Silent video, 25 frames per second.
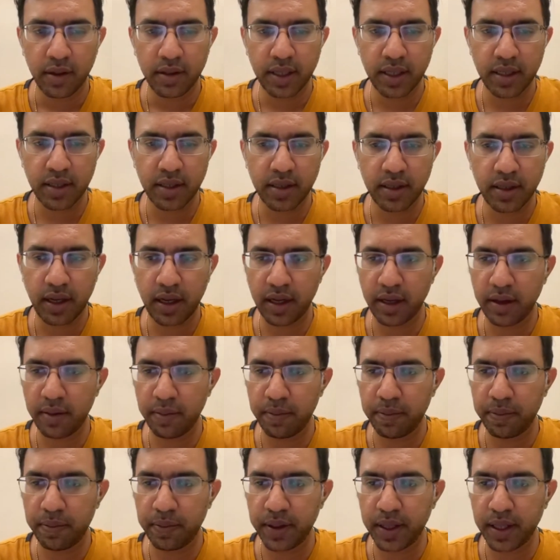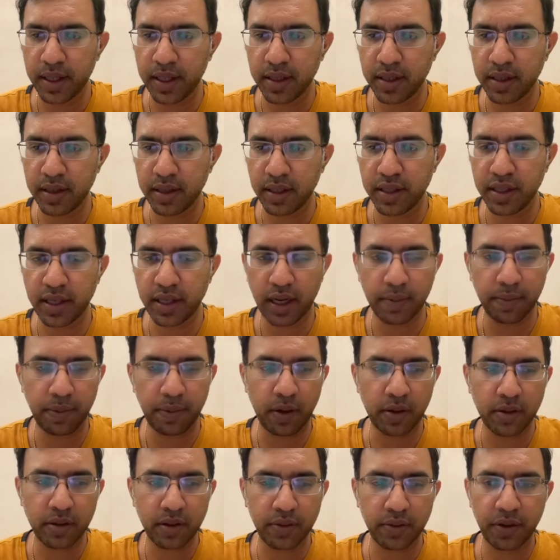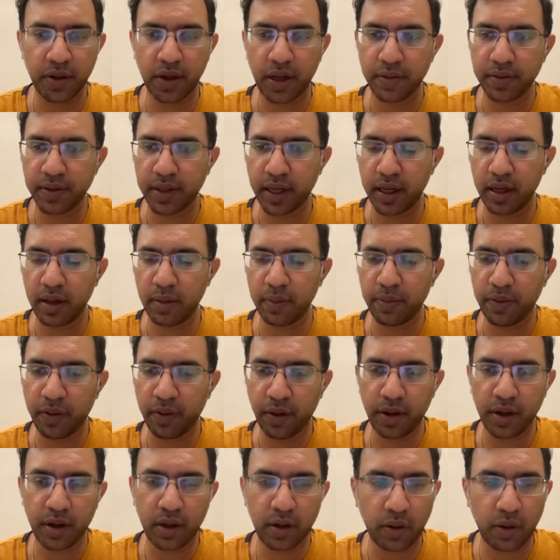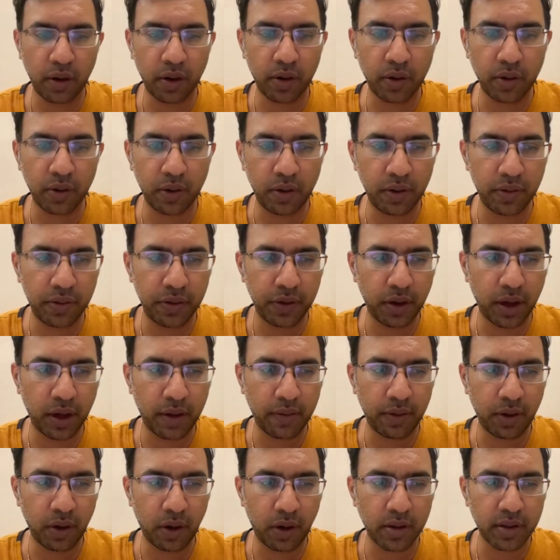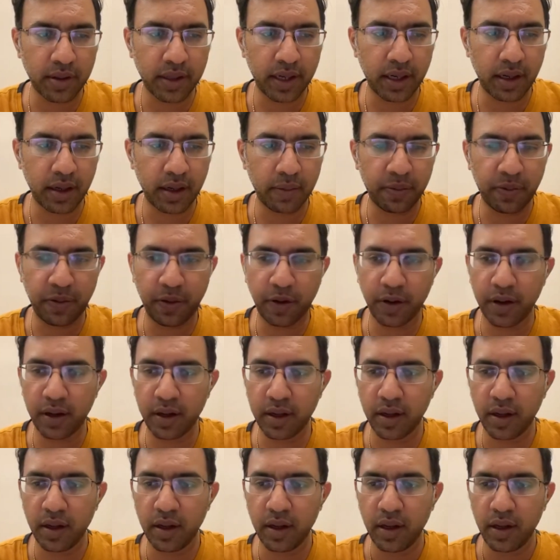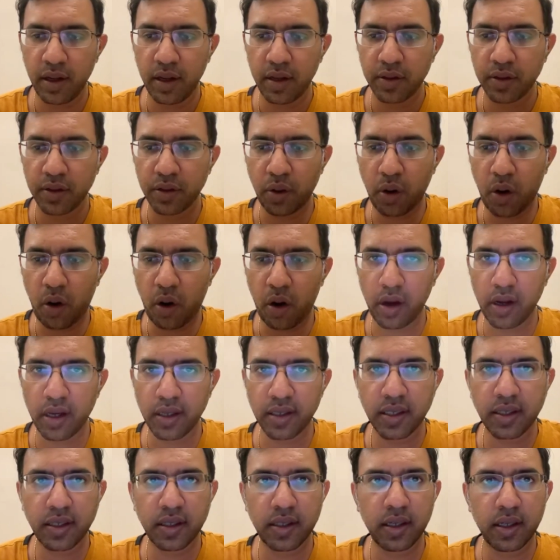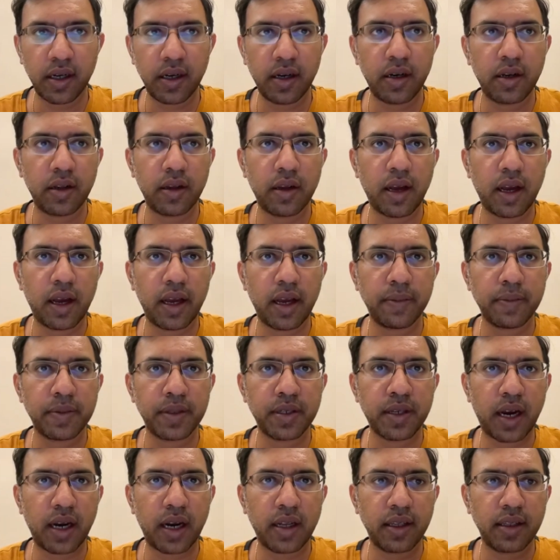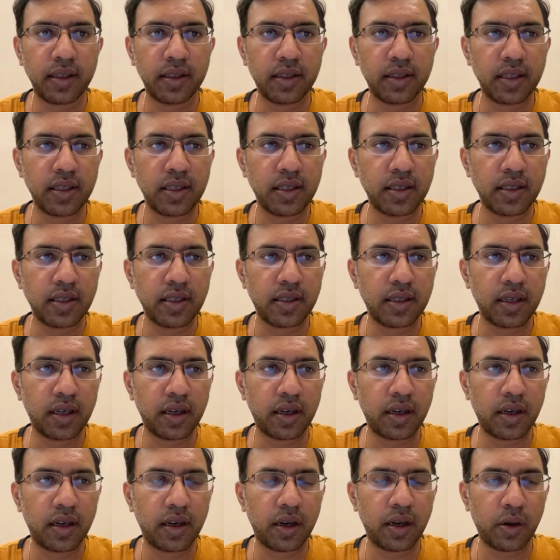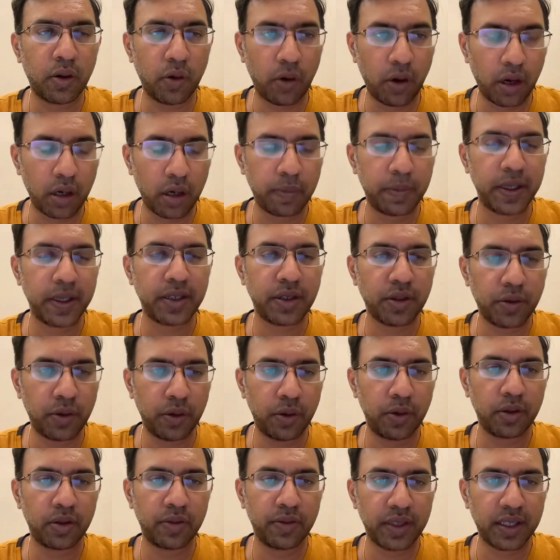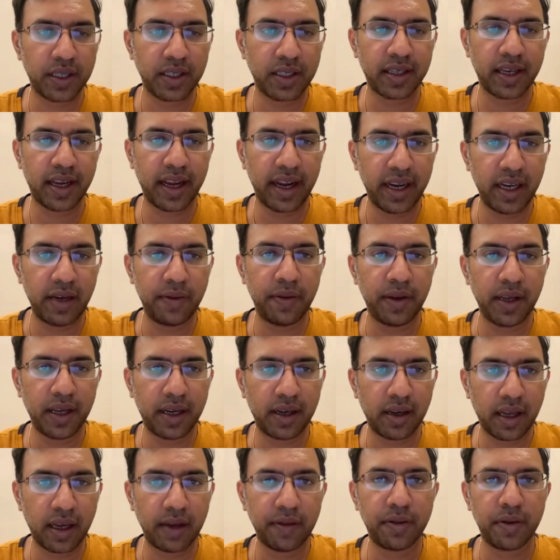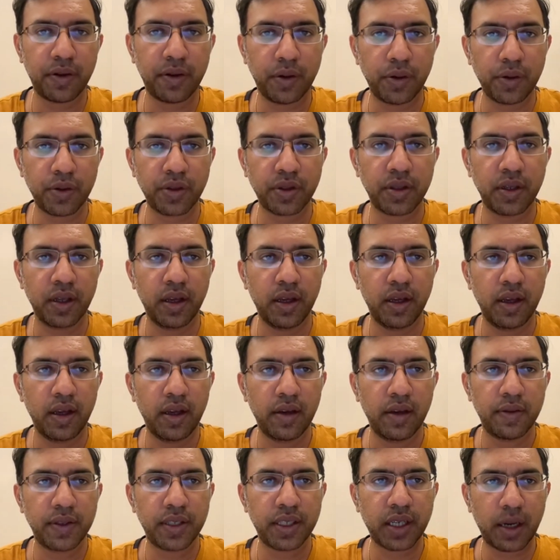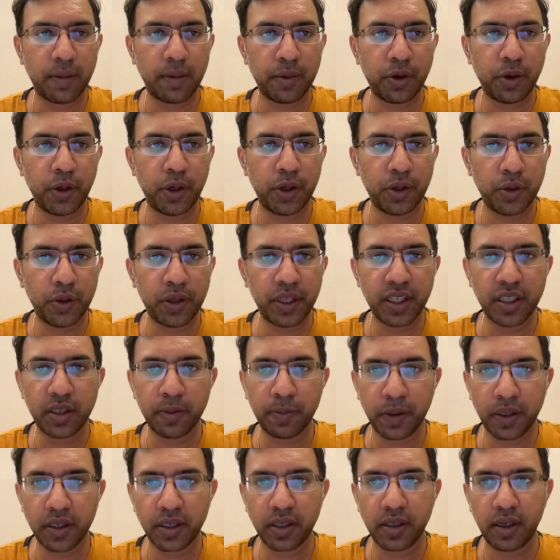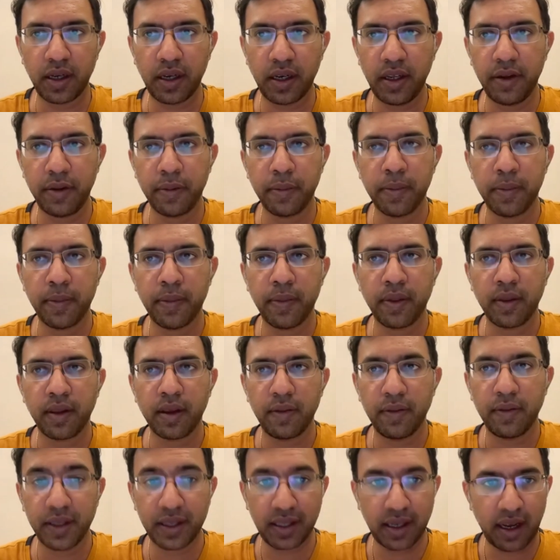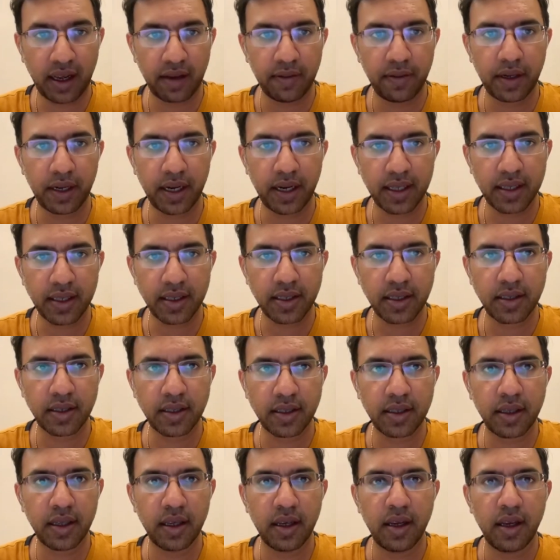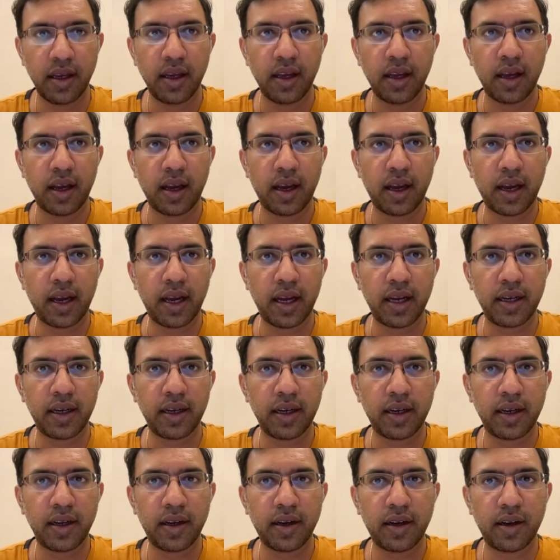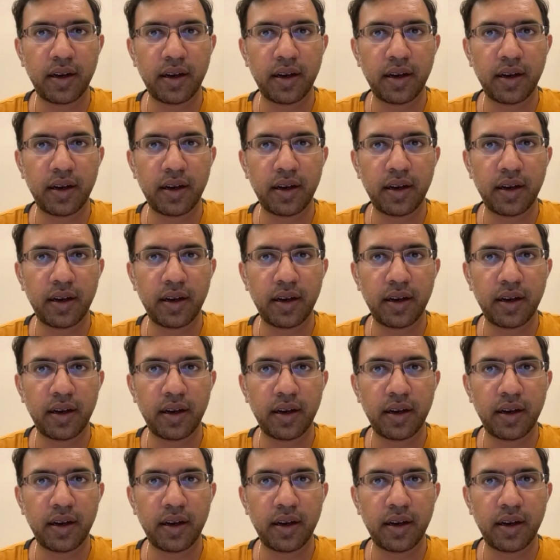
Just type yes in the chat box if you have signed up for it, or no if you have not signed up for it. So August 3rd, I am starting this cohort-based course, which is an 8-week live course, which I am going to teach personally with live classes. And